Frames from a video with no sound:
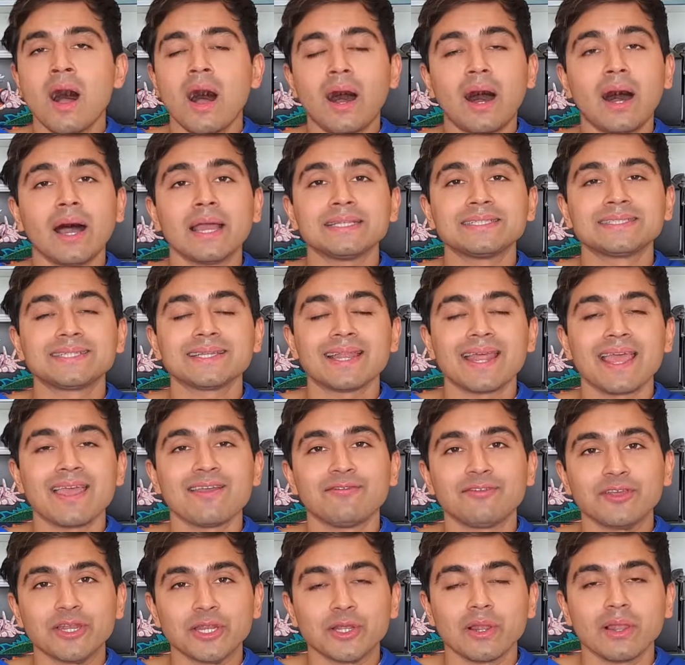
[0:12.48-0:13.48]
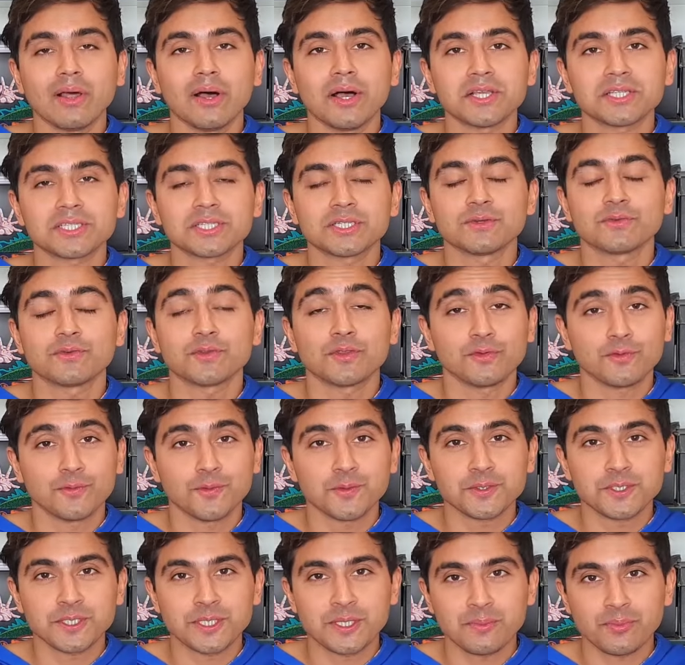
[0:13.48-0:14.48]
I did a video last year for the
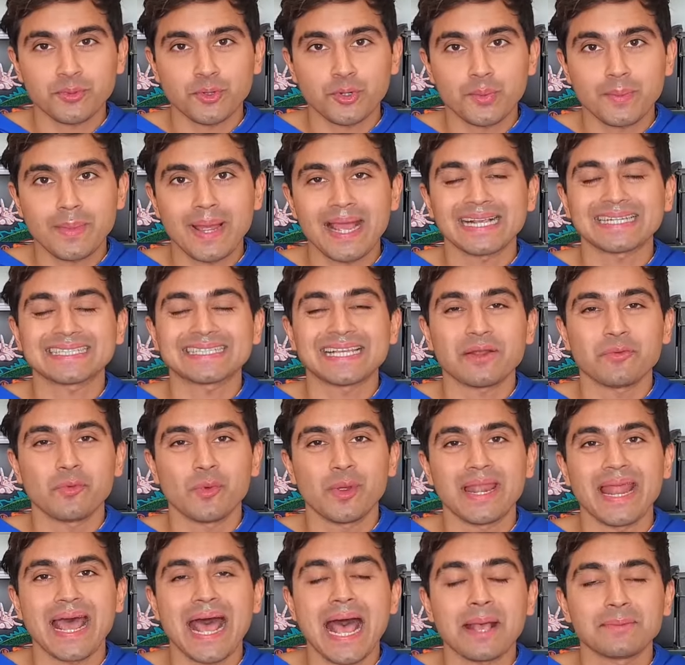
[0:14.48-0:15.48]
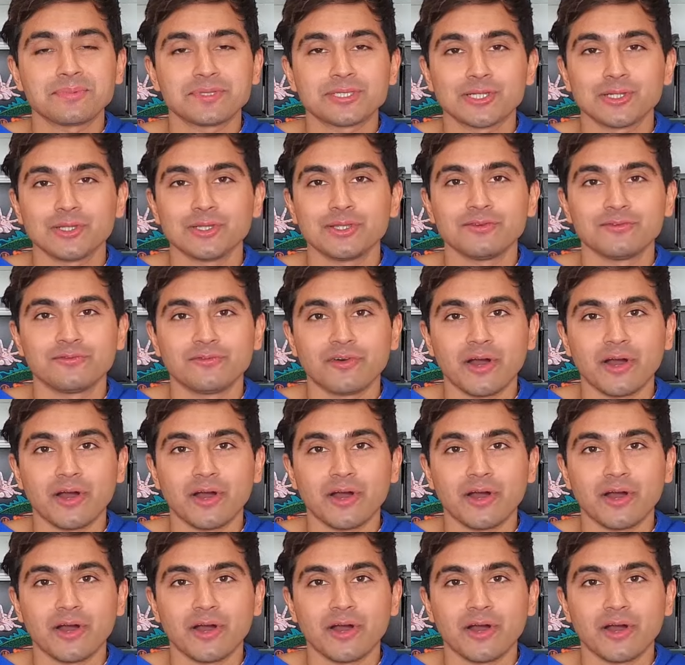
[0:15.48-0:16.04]
fourteen Pro Max that went absolutely